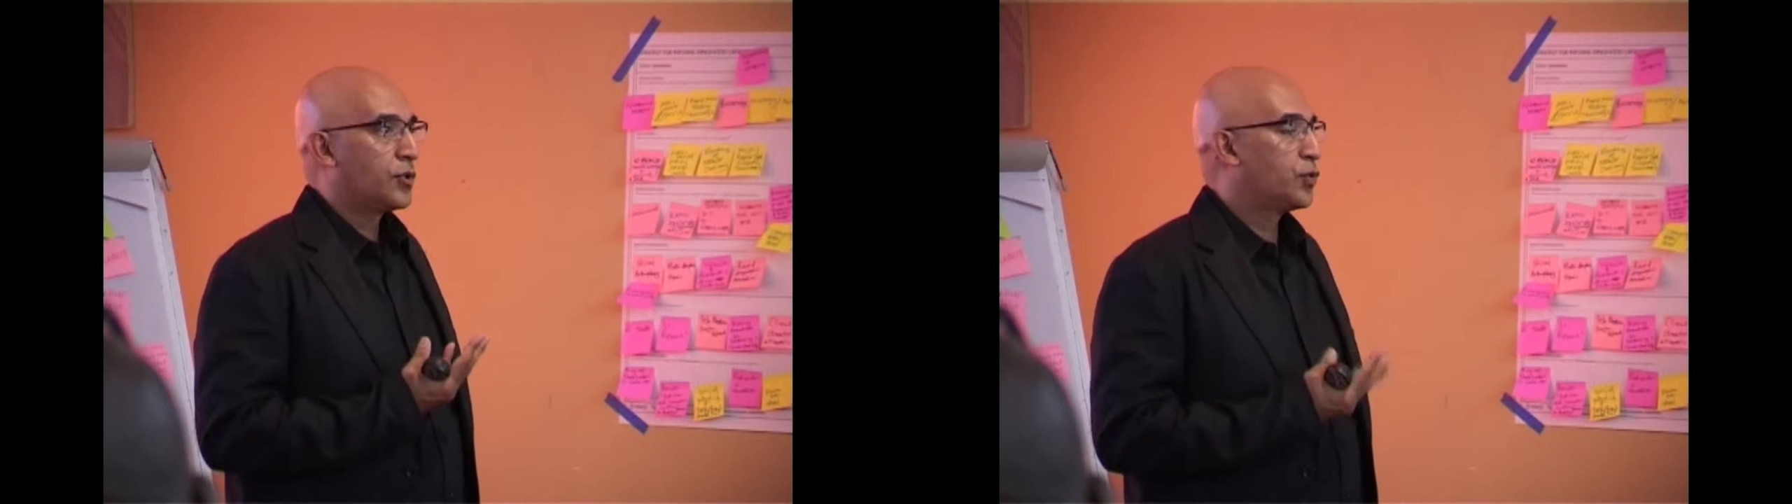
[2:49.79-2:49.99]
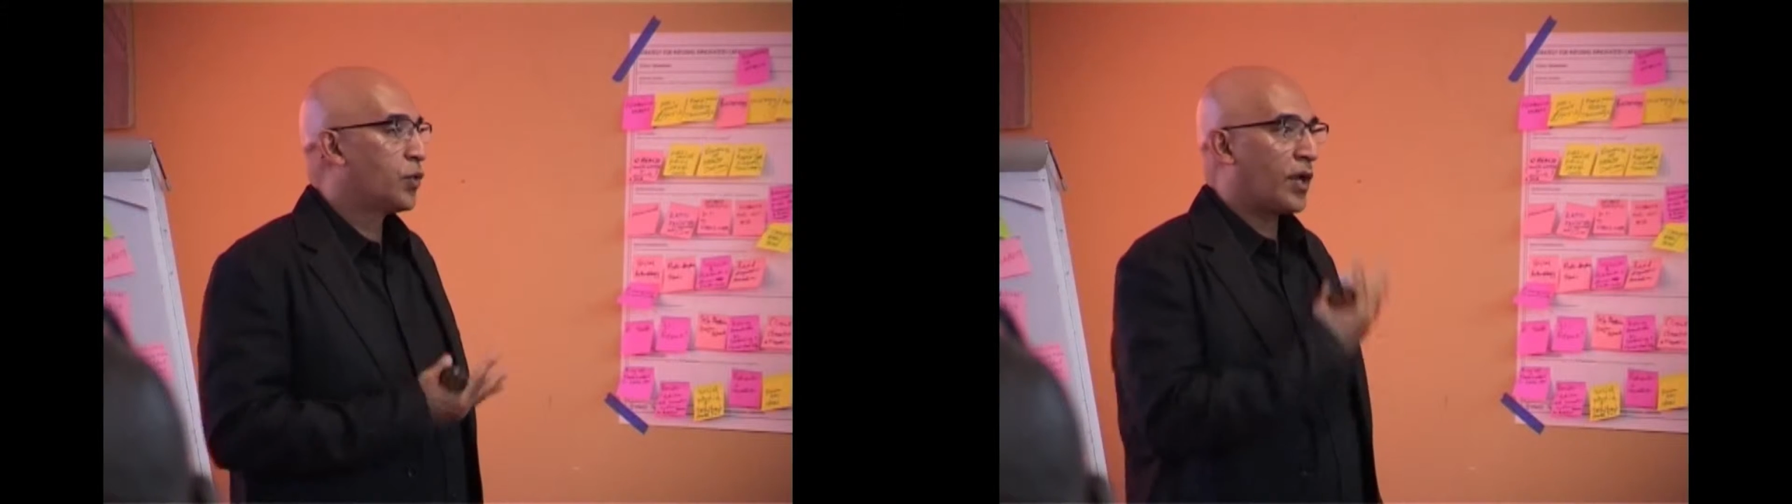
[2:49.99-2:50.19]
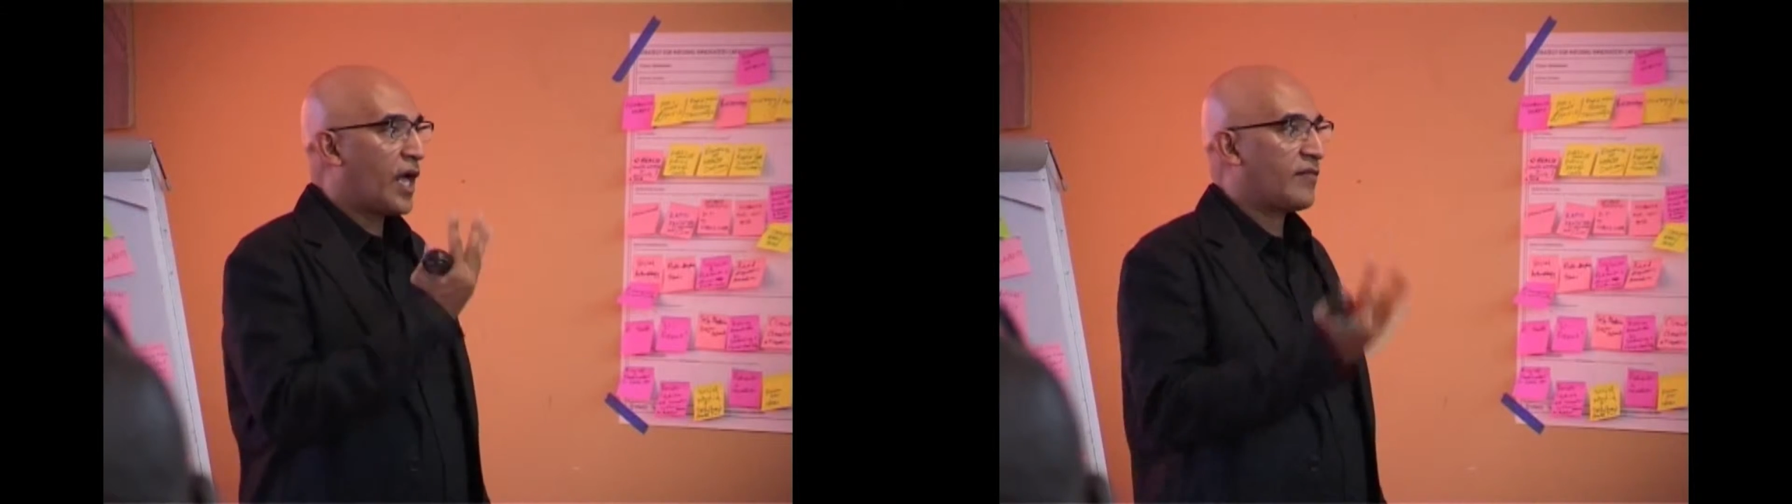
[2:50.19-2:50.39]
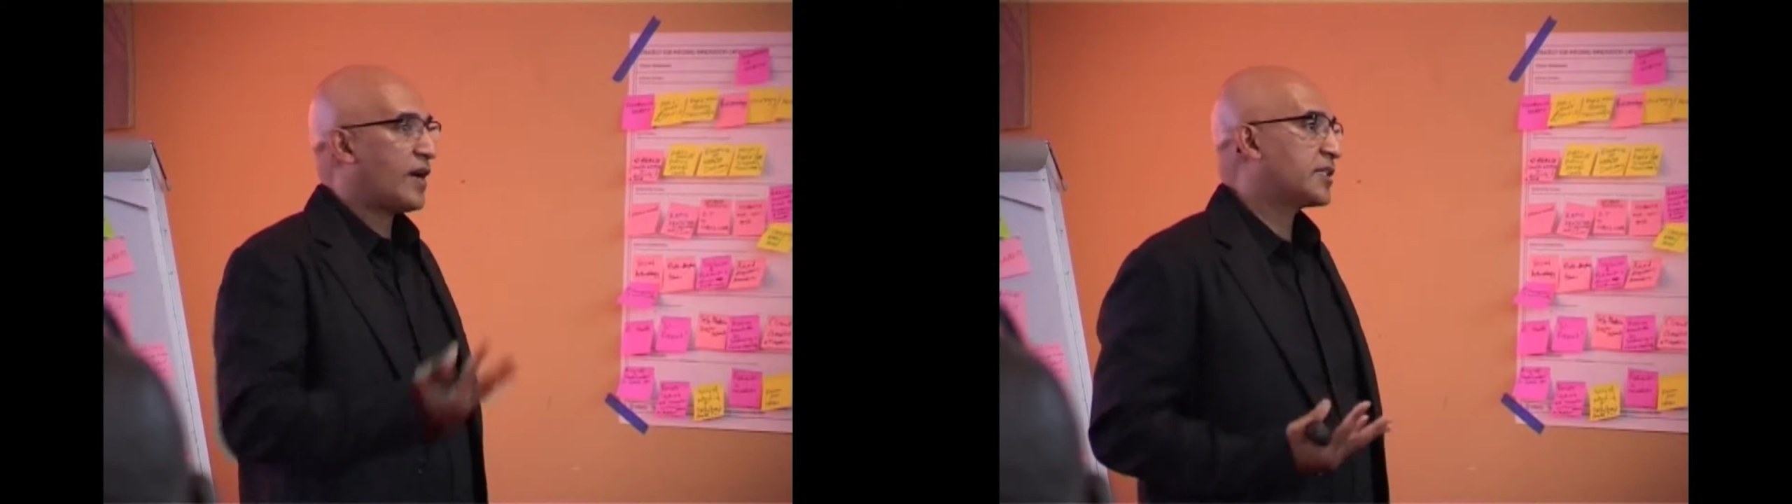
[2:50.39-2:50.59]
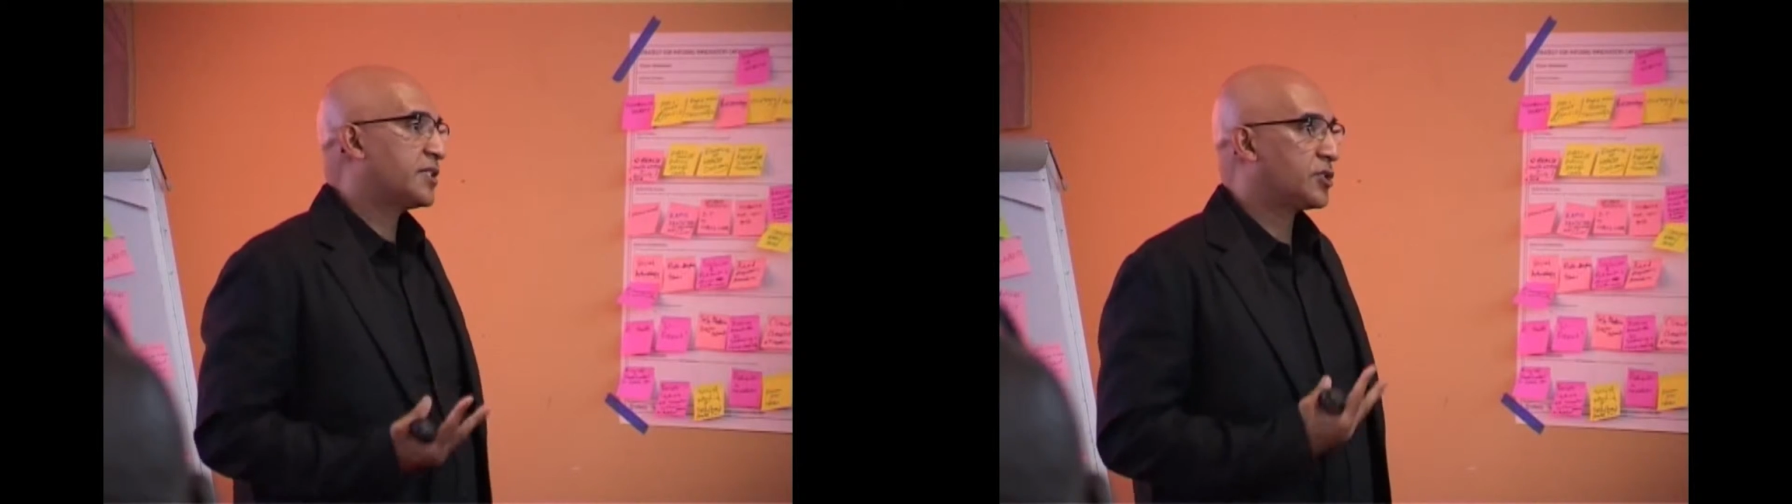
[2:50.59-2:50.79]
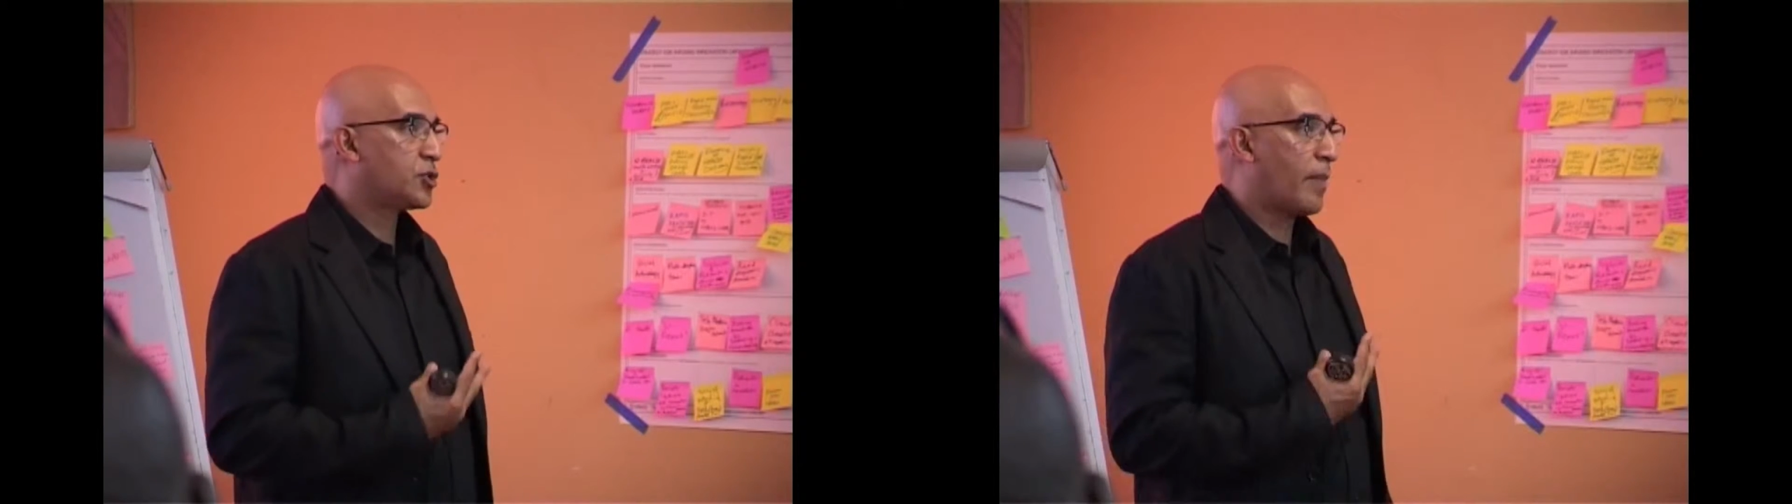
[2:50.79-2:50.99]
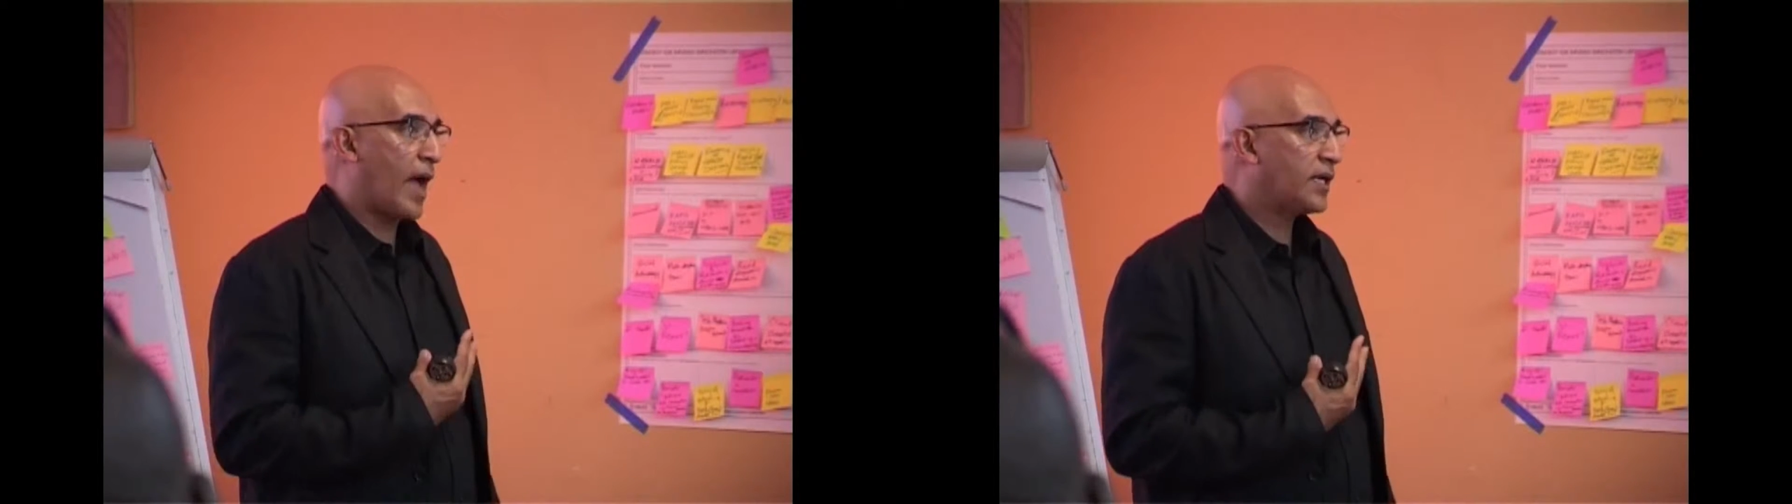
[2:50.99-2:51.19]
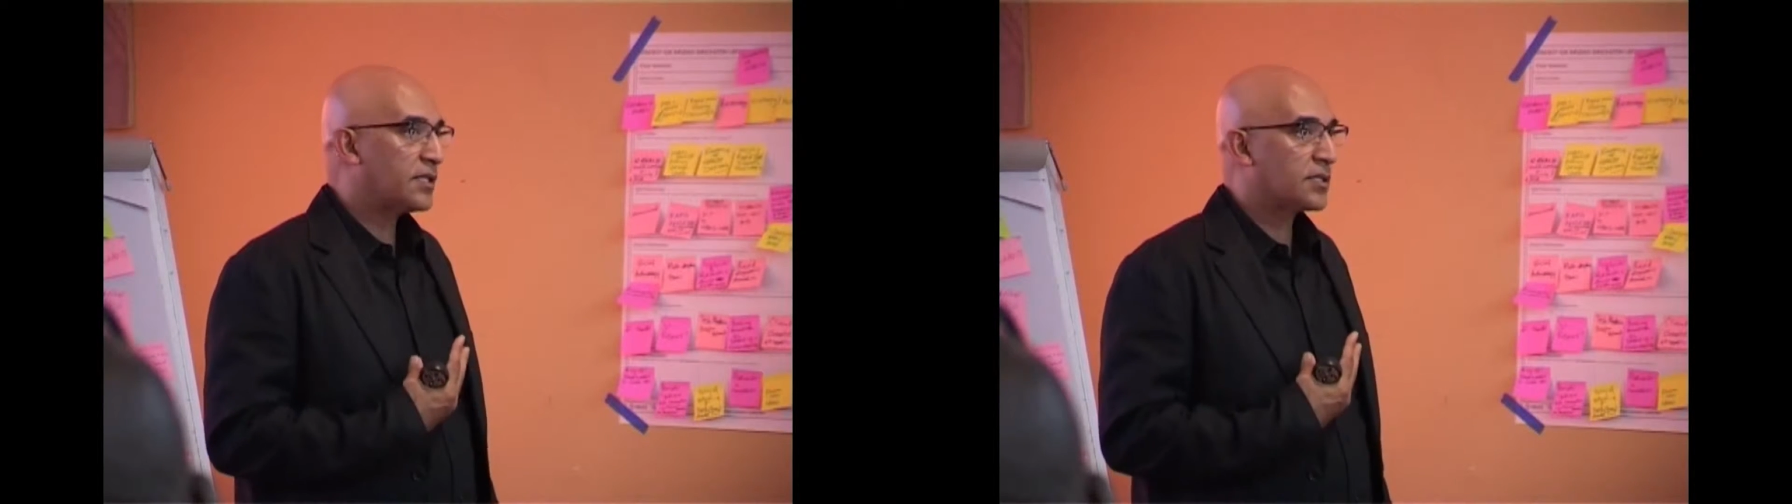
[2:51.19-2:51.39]
do not have access to
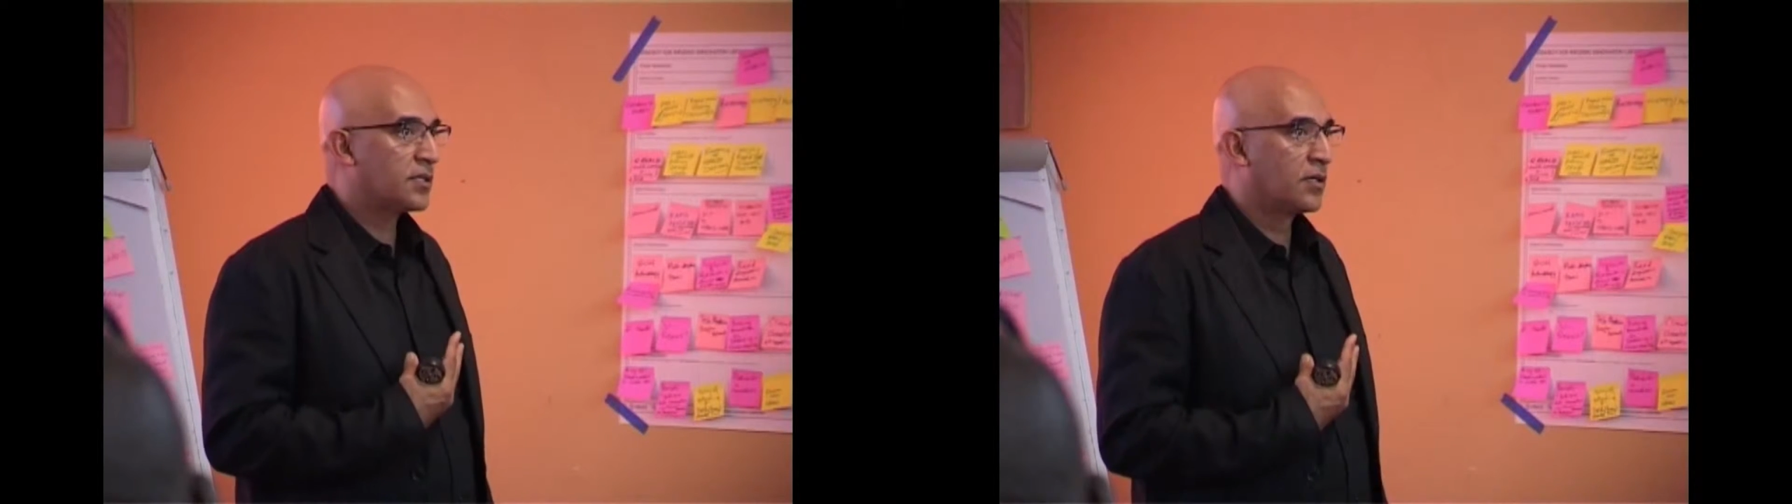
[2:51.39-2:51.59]
banks.